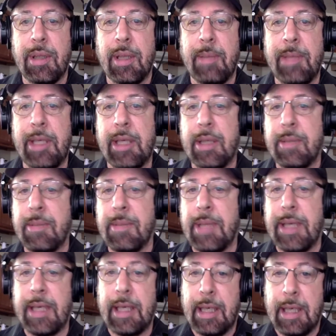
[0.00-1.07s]
I mean,
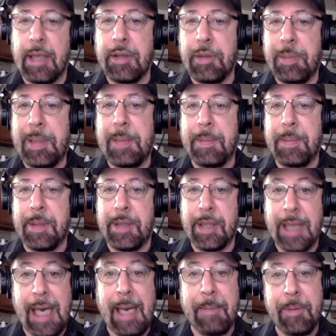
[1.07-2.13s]
like other people in the
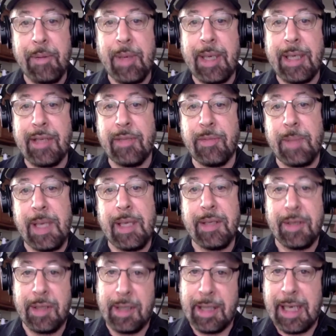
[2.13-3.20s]
copywriting space
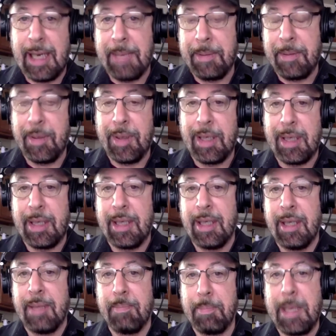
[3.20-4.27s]
and the copywriting
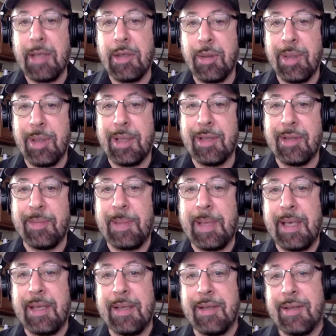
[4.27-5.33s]
mentoring
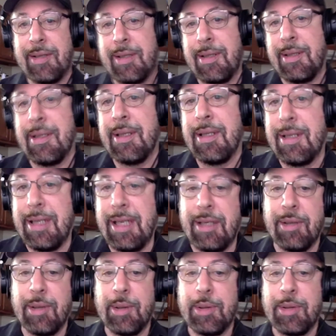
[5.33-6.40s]
space,
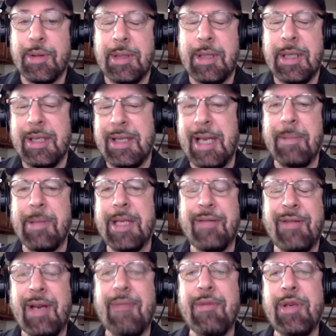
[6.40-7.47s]
teachers, and they believe
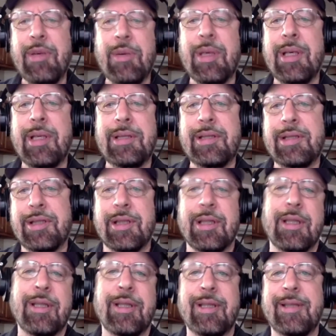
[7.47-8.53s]
everyone should
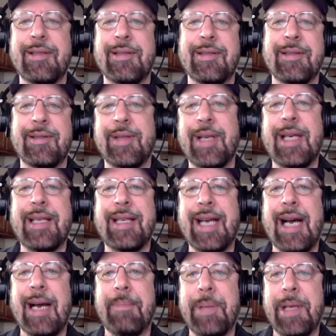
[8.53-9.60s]
learn to write
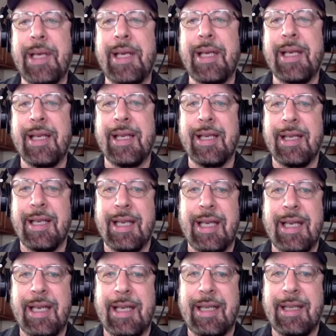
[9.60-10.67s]
copy.
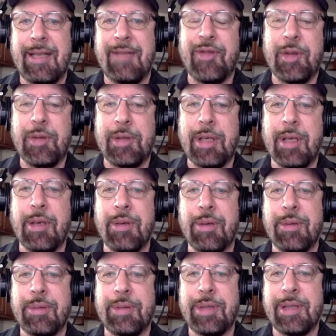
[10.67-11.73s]
And if you
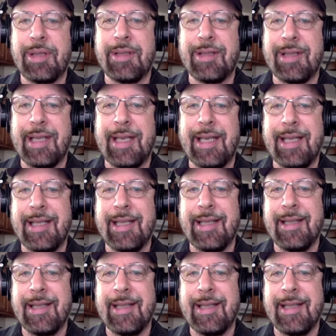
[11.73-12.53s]
don't, it's like